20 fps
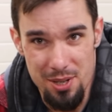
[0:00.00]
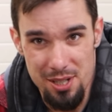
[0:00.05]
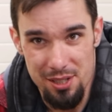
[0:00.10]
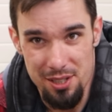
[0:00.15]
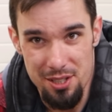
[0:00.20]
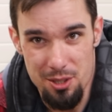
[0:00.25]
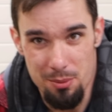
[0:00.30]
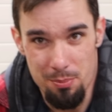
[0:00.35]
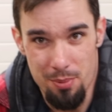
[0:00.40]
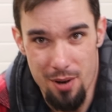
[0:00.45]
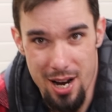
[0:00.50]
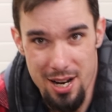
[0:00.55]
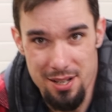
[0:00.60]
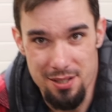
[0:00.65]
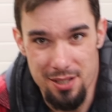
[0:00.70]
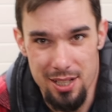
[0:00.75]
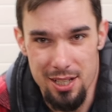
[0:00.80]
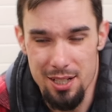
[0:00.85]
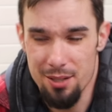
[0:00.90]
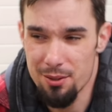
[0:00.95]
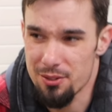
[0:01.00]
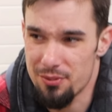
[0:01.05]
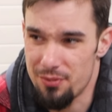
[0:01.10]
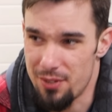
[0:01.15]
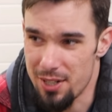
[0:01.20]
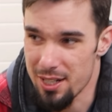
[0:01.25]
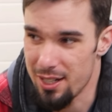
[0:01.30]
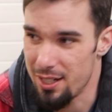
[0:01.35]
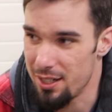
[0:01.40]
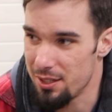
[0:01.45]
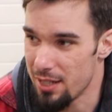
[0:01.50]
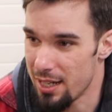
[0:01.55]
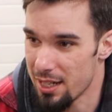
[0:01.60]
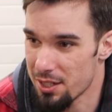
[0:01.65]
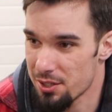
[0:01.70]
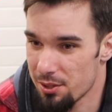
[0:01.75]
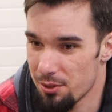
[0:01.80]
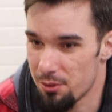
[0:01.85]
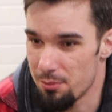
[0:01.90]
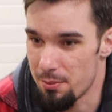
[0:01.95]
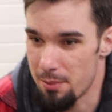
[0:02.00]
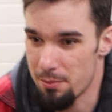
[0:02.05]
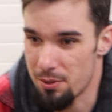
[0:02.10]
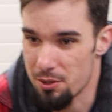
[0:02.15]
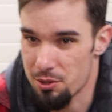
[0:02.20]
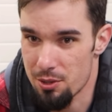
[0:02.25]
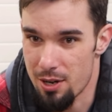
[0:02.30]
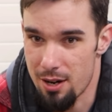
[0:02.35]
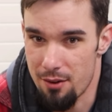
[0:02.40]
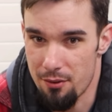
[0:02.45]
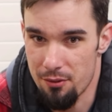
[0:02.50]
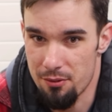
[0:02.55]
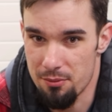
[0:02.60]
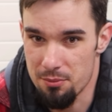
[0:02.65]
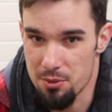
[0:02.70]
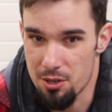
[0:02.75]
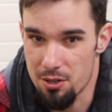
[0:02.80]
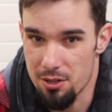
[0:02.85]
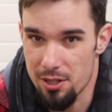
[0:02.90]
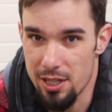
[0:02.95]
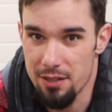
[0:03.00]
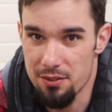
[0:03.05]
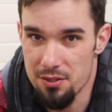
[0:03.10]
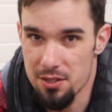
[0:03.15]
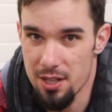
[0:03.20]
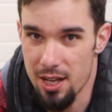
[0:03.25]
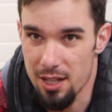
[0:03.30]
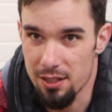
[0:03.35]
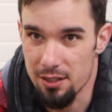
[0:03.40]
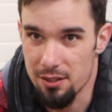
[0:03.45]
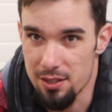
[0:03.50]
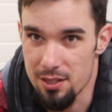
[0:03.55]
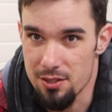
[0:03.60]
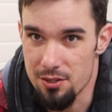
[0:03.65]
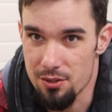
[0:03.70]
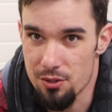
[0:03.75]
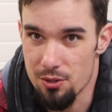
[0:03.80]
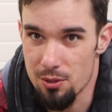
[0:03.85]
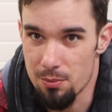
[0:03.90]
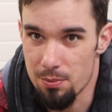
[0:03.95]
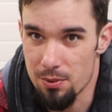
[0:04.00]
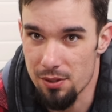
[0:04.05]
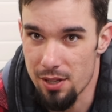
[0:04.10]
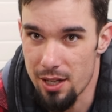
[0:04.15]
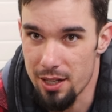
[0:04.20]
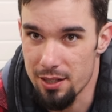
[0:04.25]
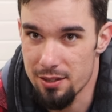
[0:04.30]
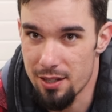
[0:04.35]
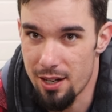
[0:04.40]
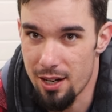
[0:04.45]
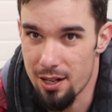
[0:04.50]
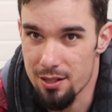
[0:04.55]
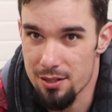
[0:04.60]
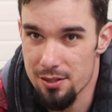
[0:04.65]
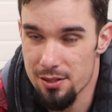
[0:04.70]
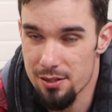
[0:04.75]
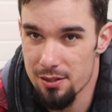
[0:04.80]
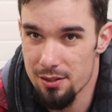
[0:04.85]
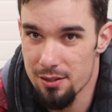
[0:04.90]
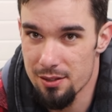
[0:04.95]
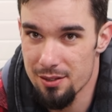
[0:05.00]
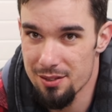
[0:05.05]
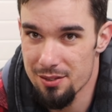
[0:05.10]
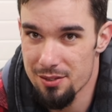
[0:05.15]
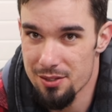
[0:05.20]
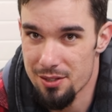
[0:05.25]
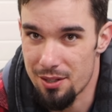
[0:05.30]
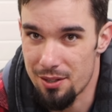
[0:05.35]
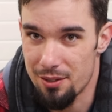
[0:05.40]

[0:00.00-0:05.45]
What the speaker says: really surprising. You know what's funny? I actually remember Trevor from Dirty Life saying that these are super light tires. So